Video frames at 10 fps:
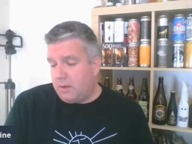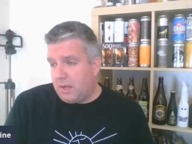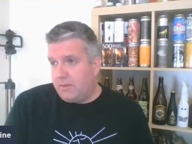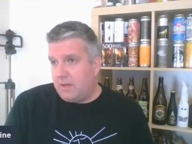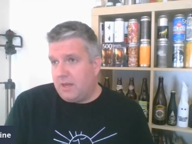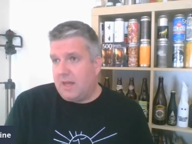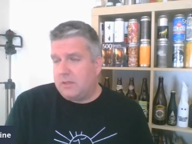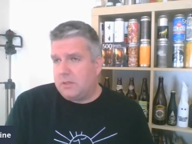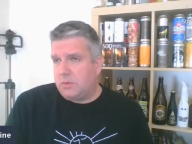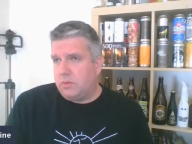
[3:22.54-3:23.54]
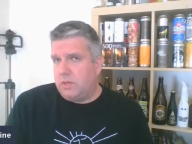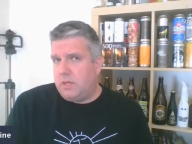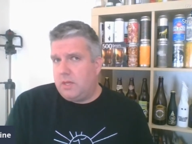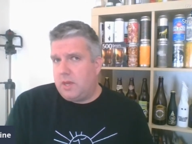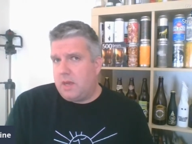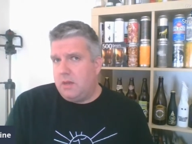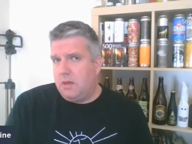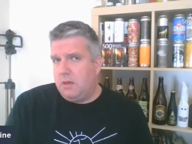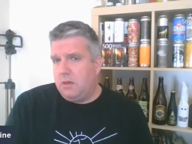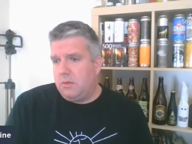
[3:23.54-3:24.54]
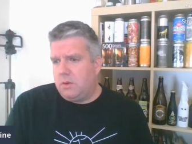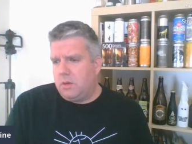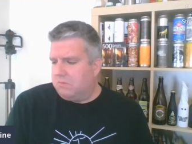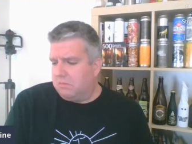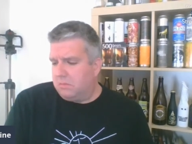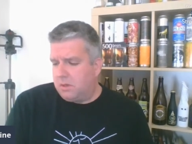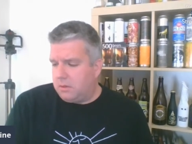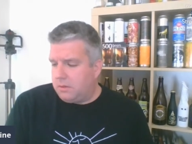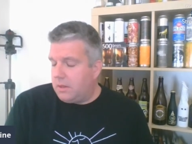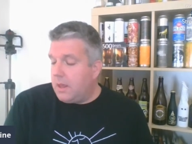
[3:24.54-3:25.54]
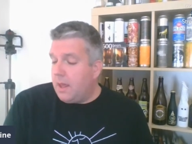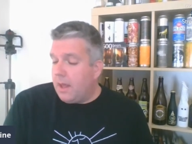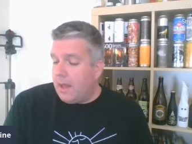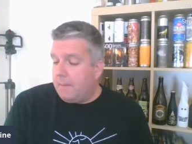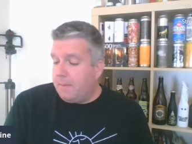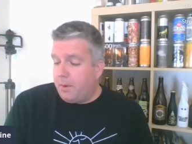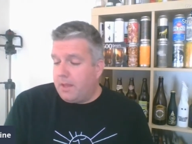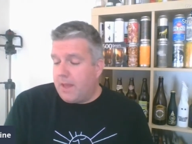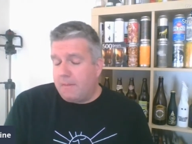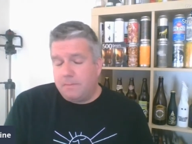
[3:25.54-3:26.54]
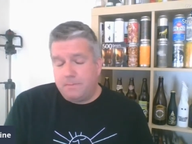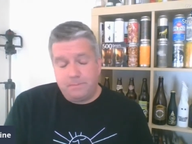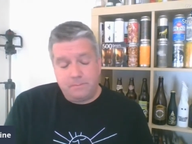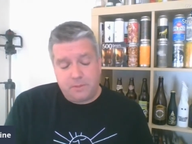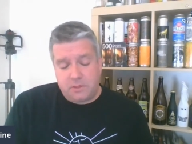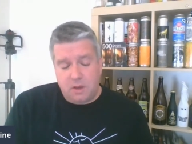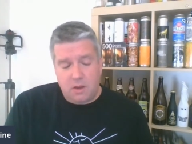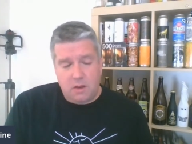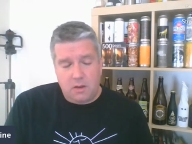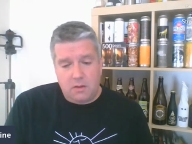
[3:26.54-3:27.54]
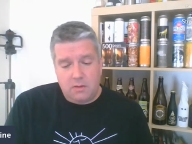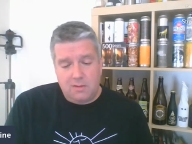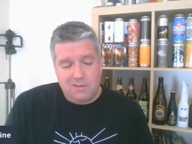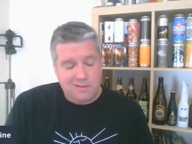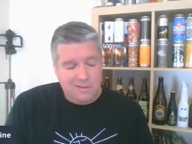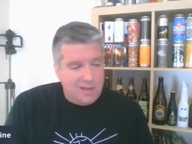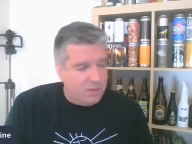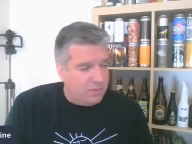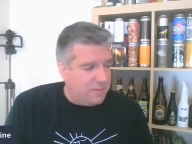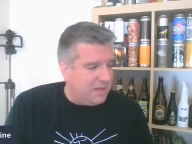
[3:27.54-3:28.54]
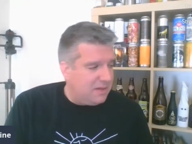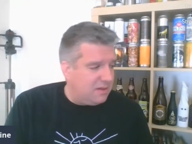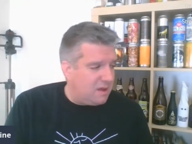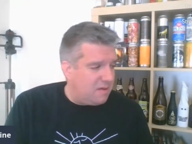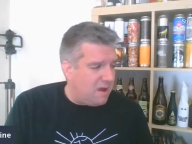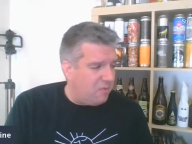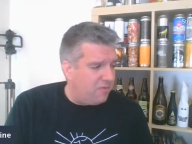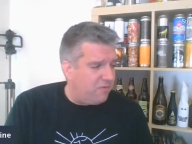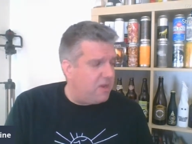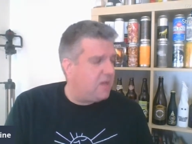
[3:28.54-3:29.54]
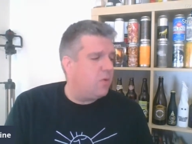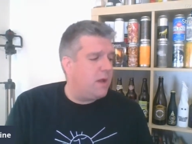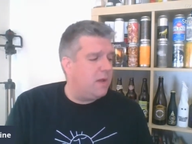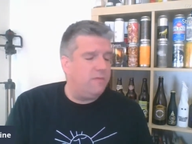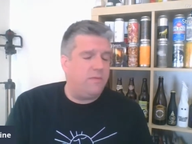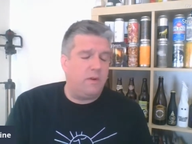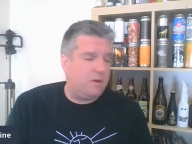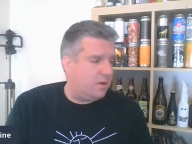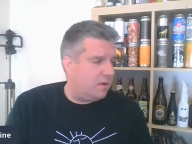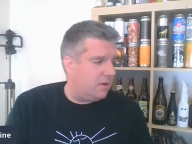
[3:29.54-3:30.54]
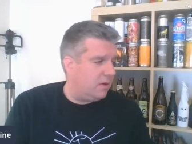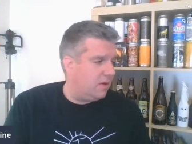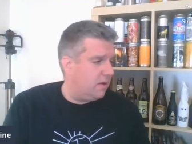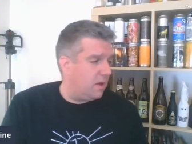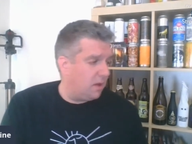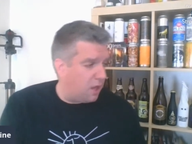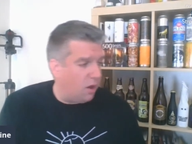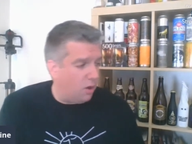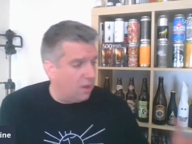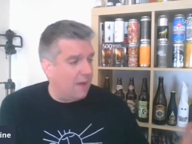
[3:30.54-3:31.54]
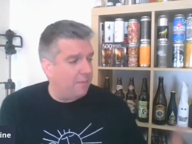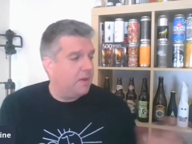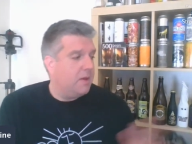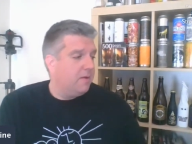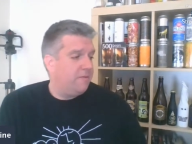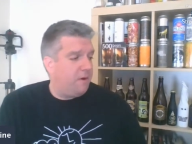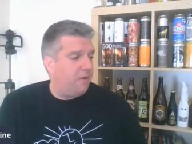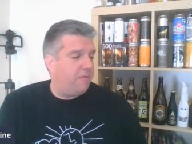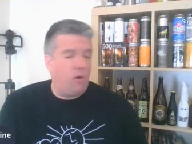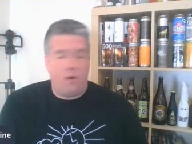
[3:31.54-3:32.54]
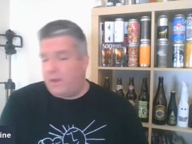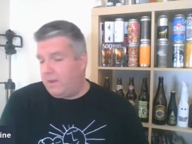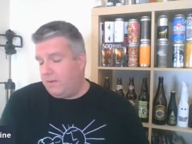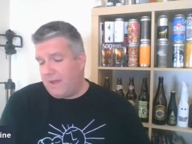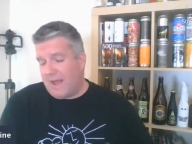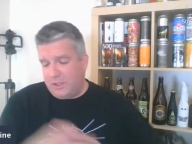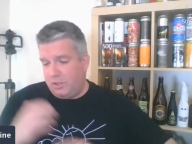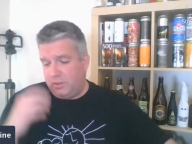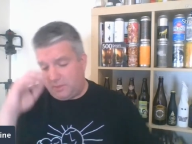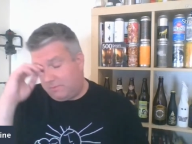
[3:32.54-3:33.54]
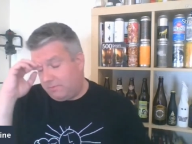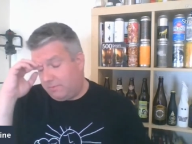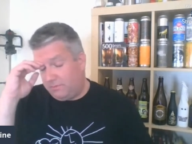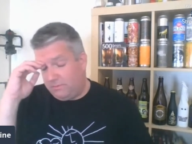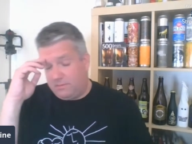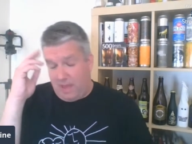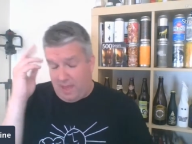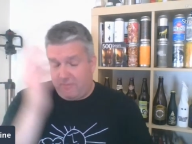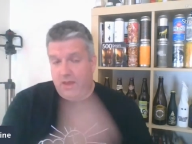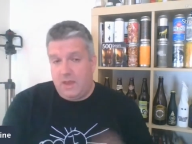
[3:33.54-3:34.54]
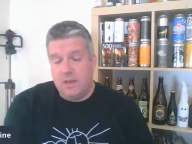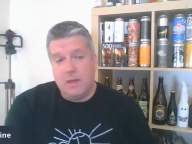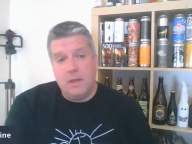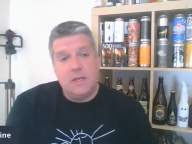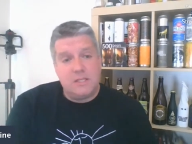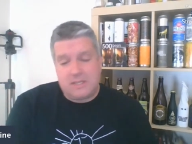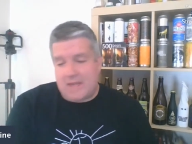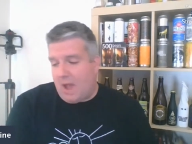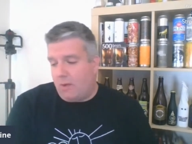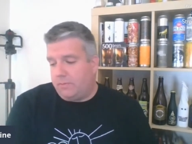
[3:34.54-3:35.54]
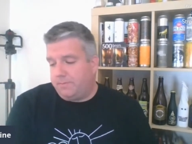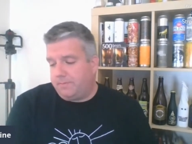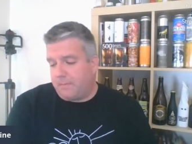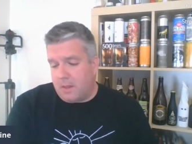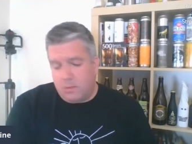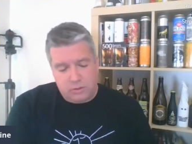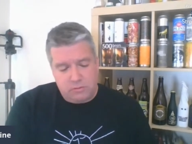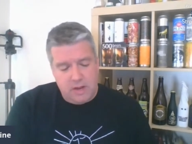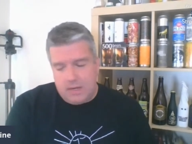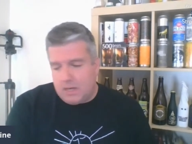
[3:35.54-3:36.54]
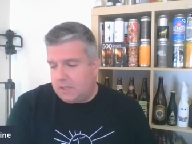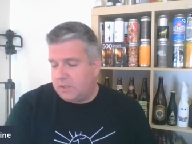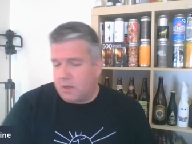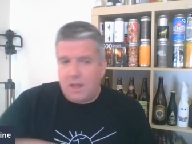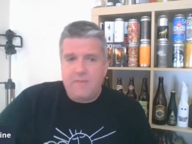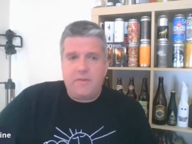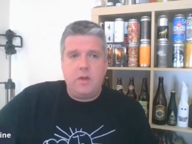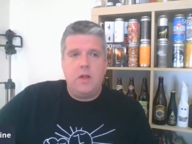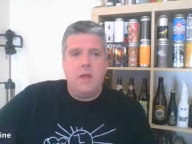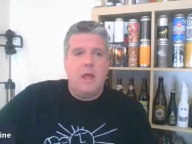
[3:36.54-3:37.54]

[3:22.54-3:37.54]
The last weekend, wasn't it? I don't know. But yeah, so we mean around £3 for a collab 440 adjunct heavy stout. It was really nice. So I'll give you,